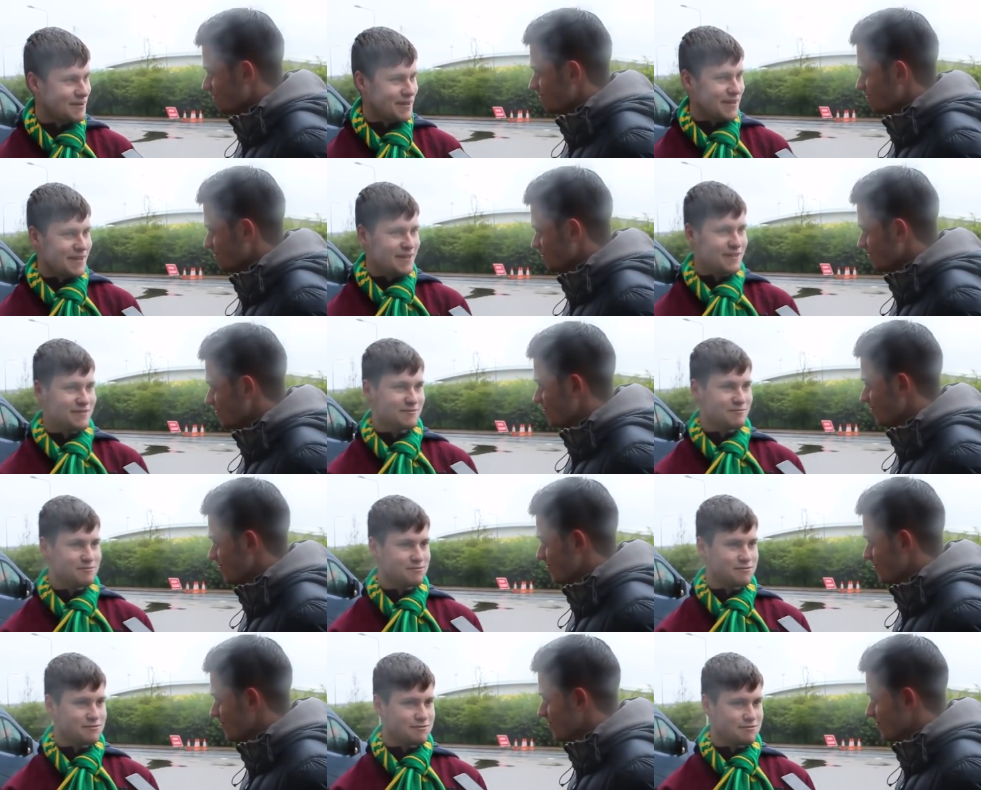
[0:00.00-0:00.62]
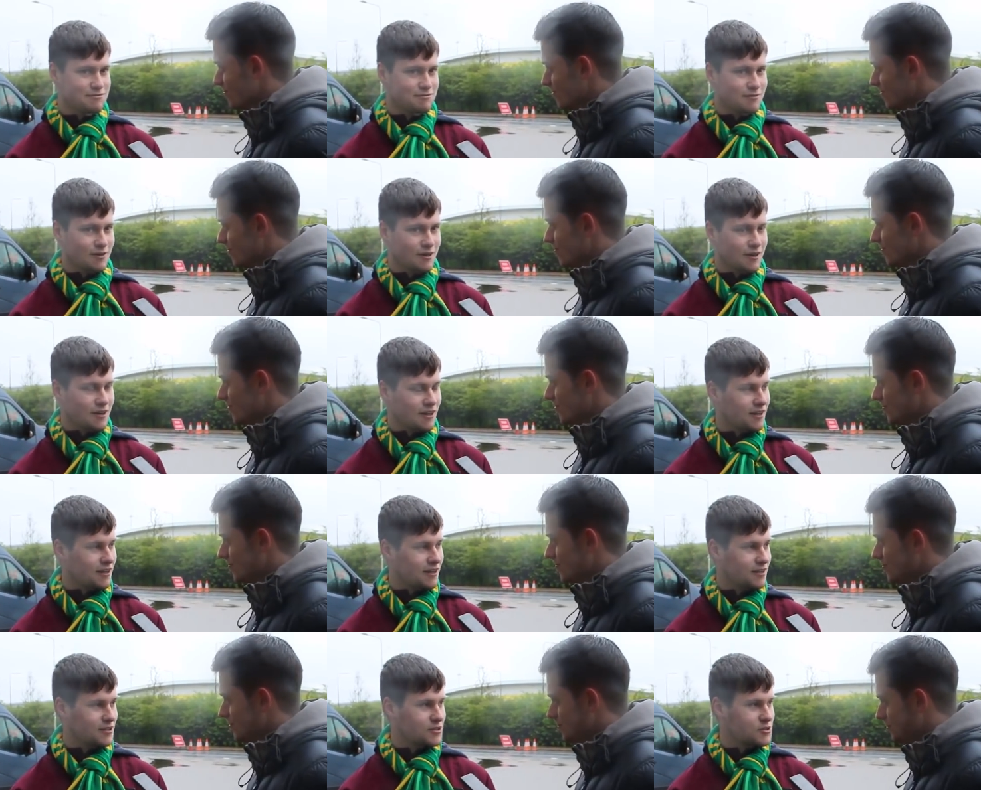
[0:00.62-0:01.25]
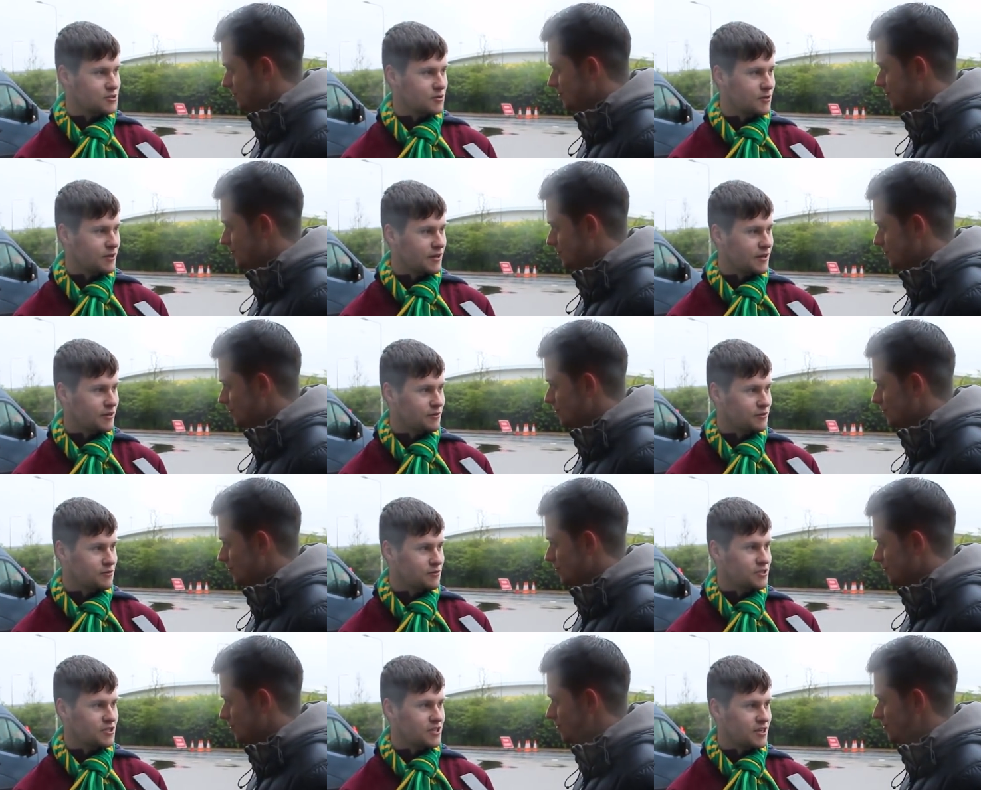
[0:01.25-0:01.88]
Speaker 1: mean, regardless what
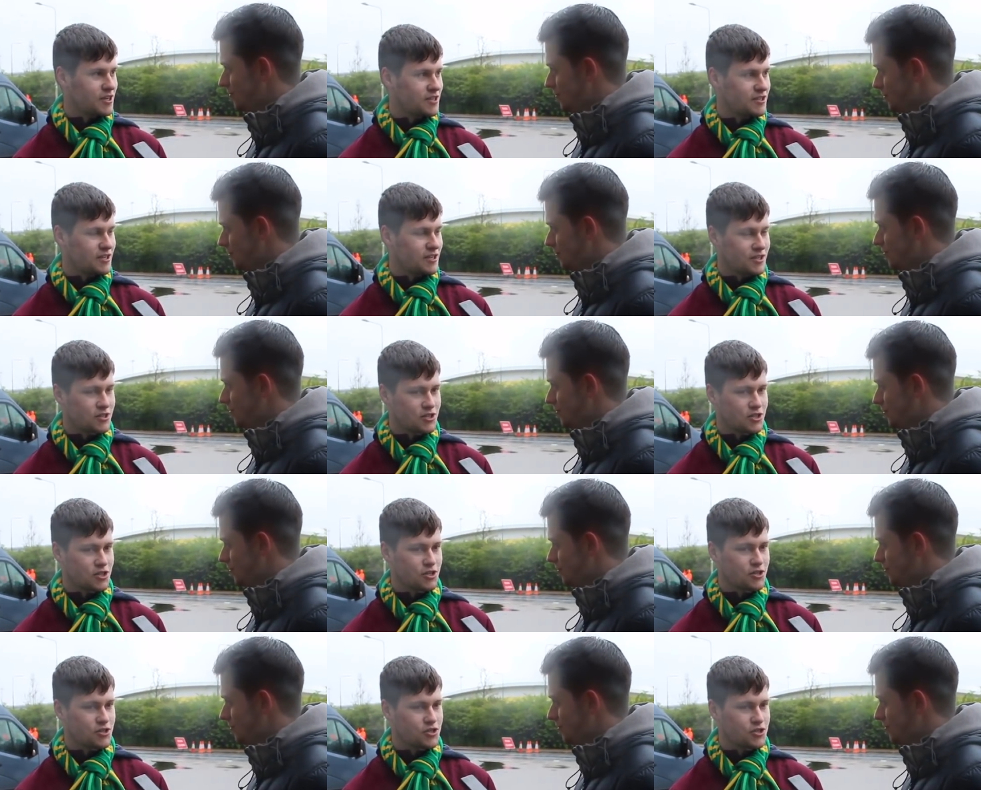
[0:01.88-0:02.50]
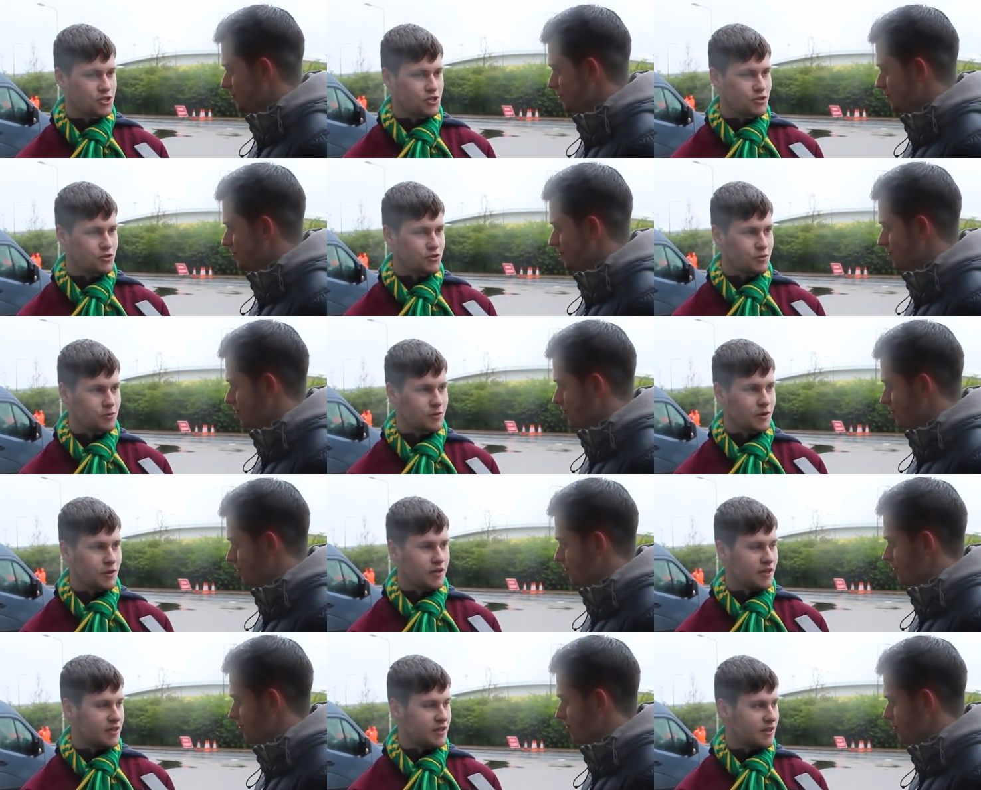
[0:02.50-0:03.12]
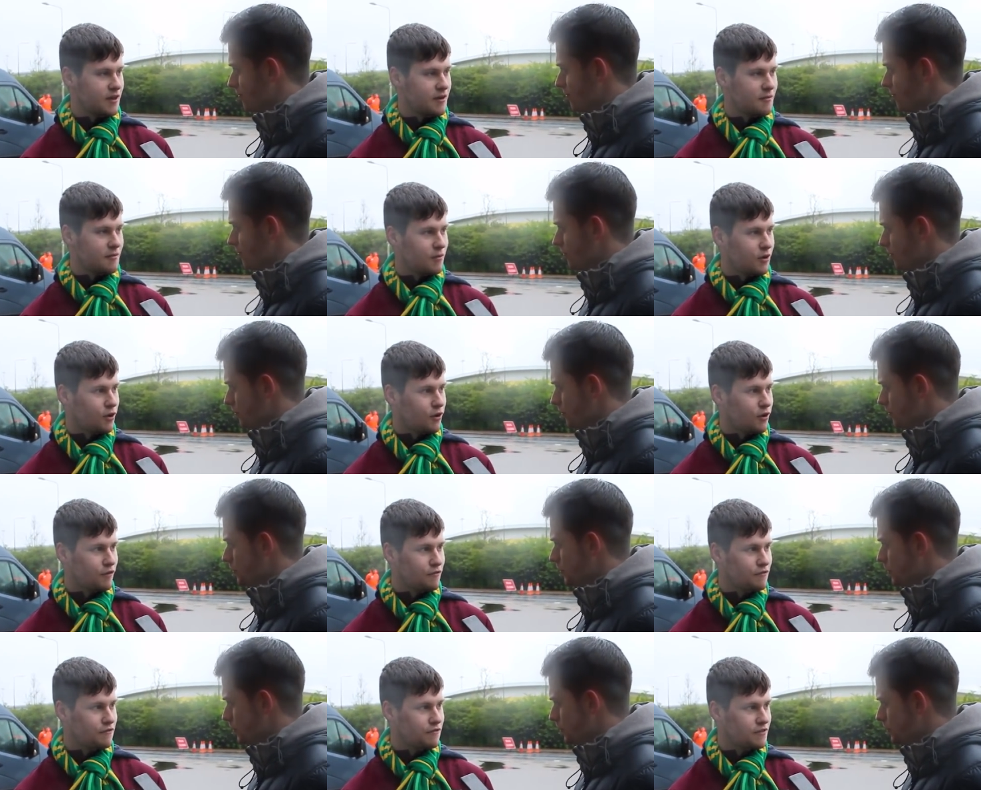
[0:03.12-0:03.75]
anyone says, it just showed when he came
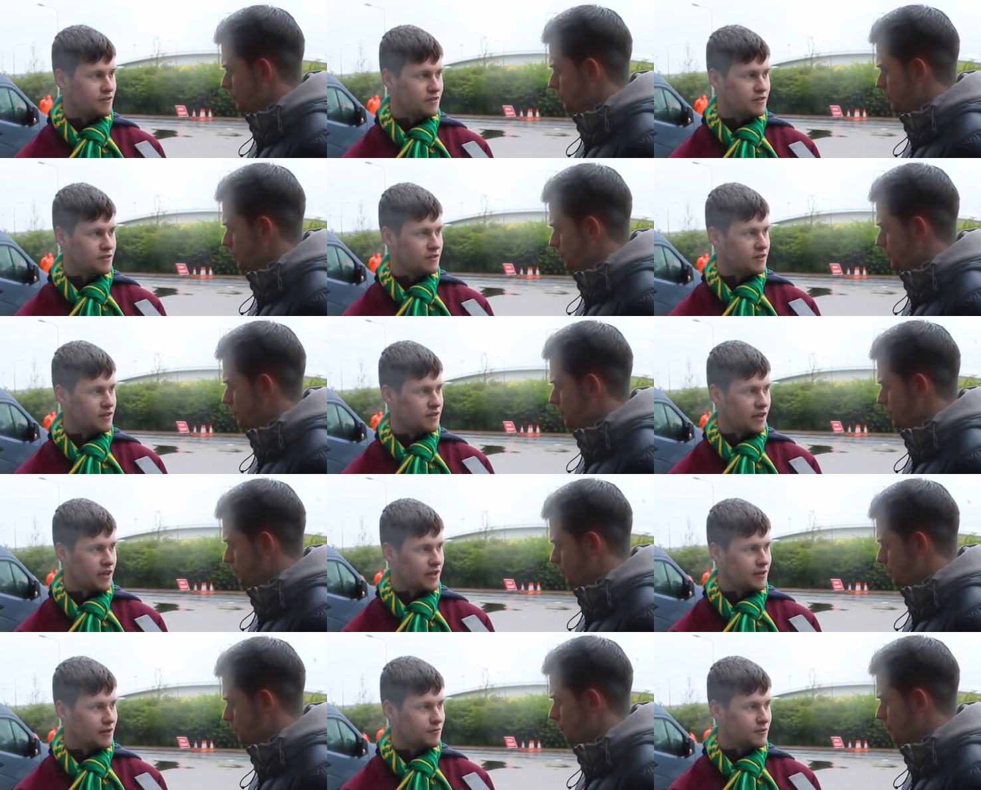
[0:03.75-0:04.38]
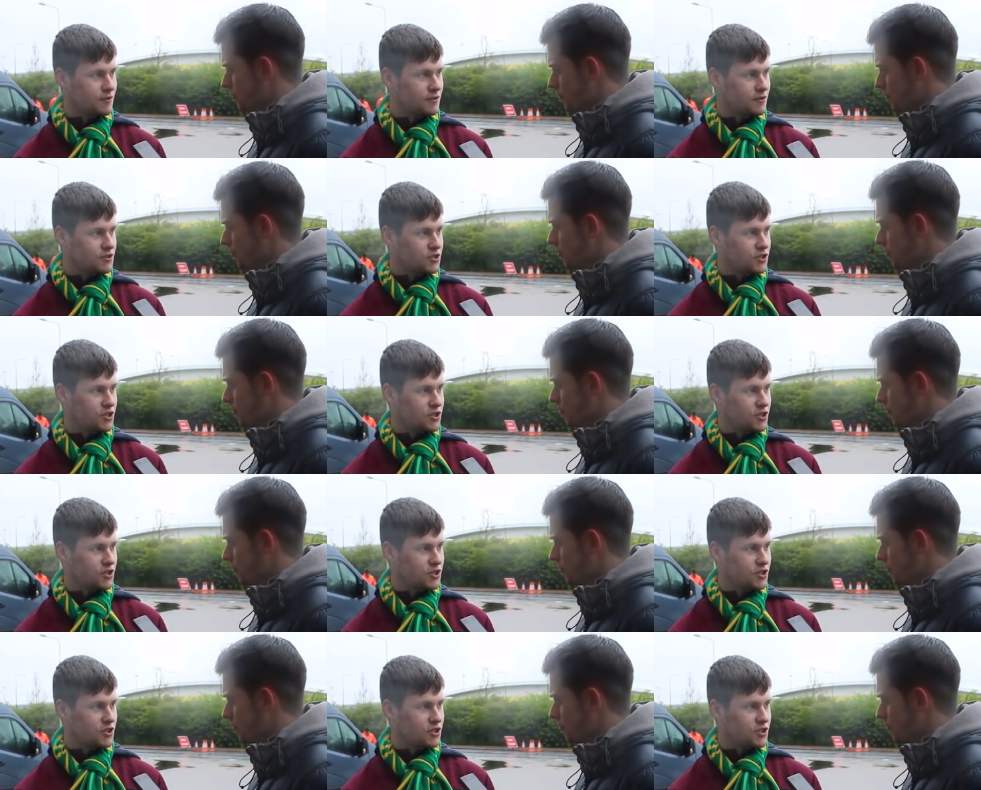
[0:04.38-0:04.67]
off, the game